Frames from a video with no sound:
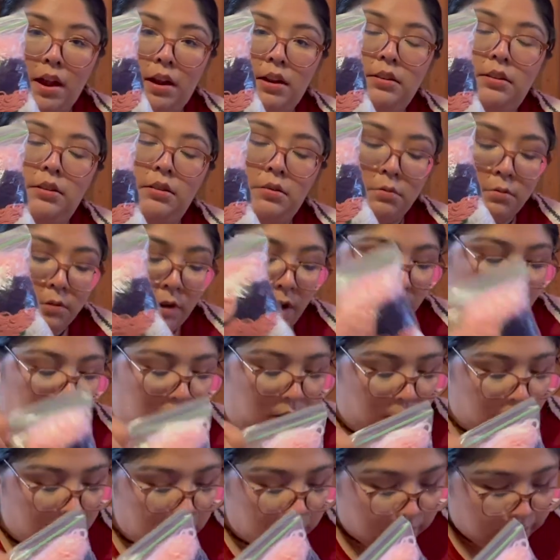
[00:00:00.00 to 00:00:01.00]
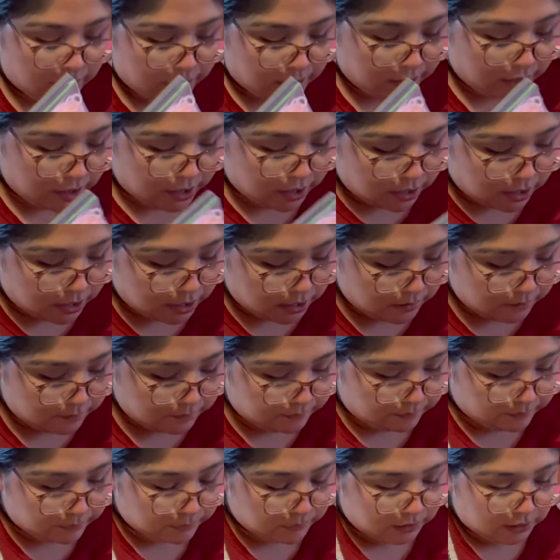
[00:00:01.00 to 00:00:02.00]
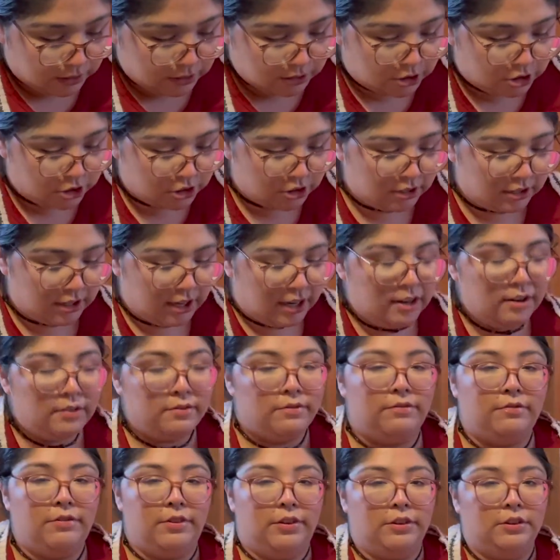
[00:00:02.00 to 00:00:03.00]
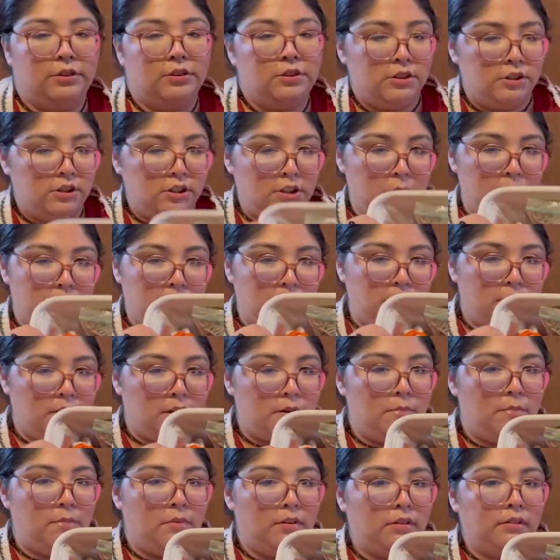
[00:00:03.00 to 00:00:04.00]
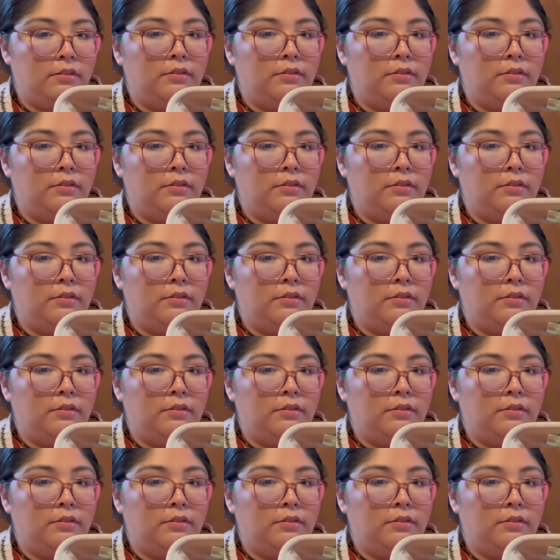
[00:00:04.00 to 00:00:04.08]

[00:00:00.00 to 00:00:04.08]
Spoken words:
as well. It's just kind of filled to the brim